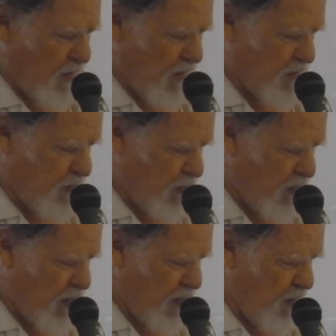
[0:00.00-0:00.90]
culture
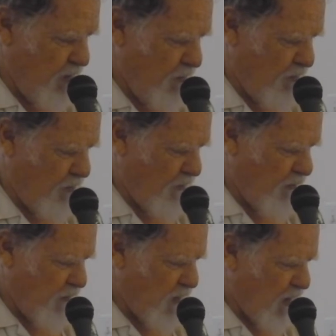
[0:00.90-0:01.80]
then.
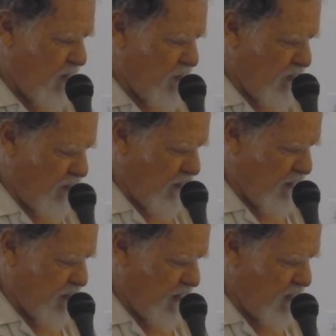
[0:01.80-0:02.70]

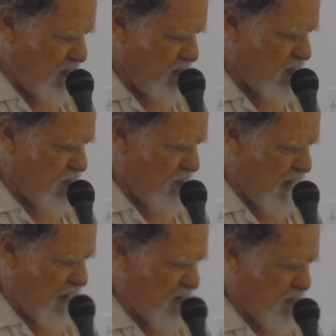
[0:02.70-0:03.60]
Civilization
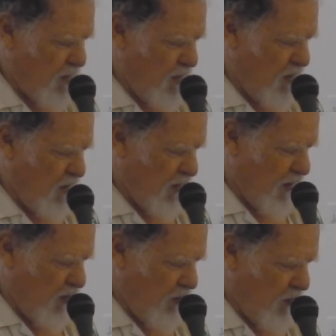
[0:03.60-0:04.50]
smashed
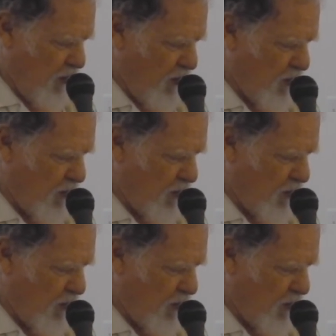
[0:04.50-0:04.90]
like the particle